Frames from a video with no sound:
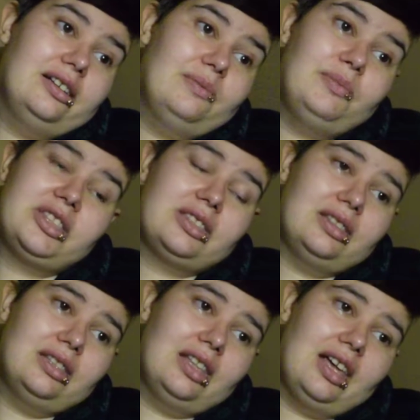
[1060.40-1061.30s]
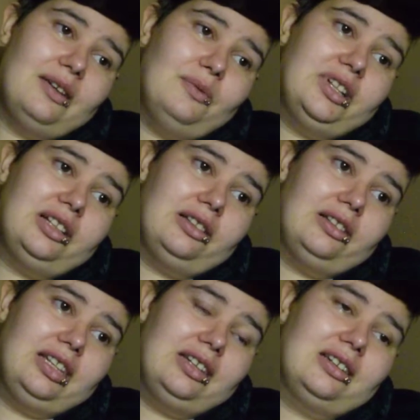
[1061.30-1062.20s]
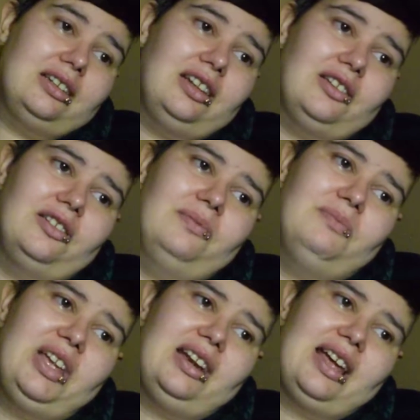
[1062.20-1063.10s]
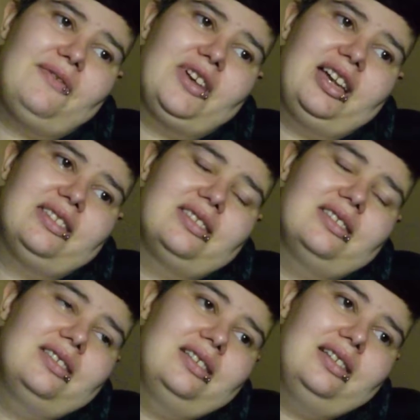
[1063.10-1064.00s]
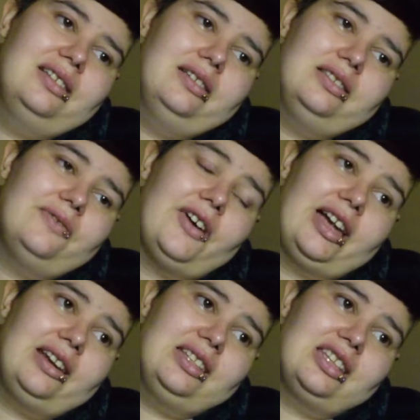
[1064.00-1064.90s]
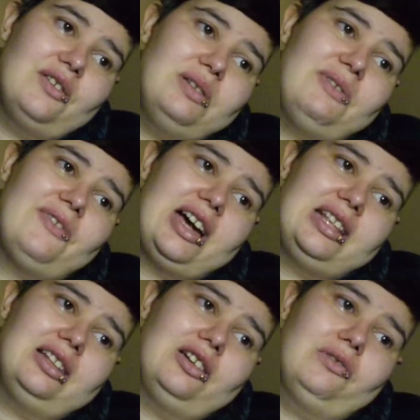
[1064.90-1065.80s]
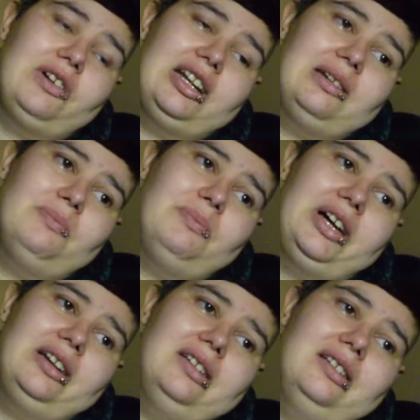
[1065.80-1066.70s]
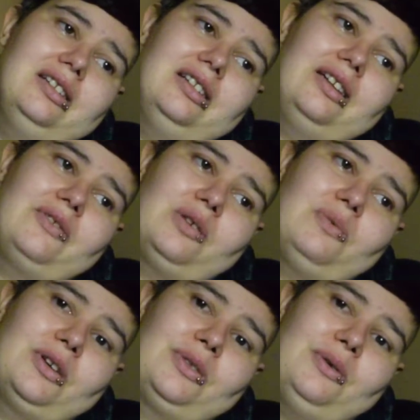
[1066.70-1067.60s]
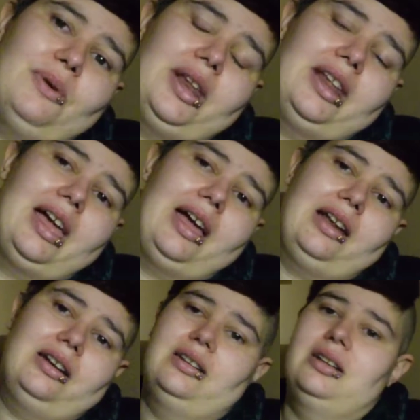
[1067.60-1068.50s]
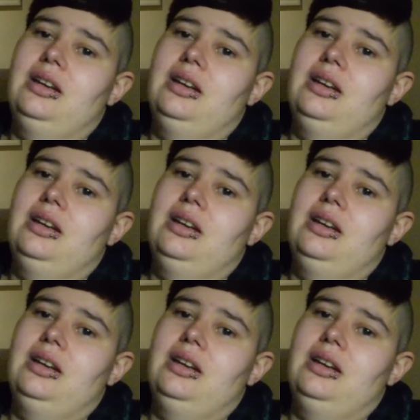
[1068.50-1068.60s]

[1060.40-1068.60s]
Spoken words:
But I will, men have thighs. It's fine. It's going to be fine in the long run, but I've got to work through it, and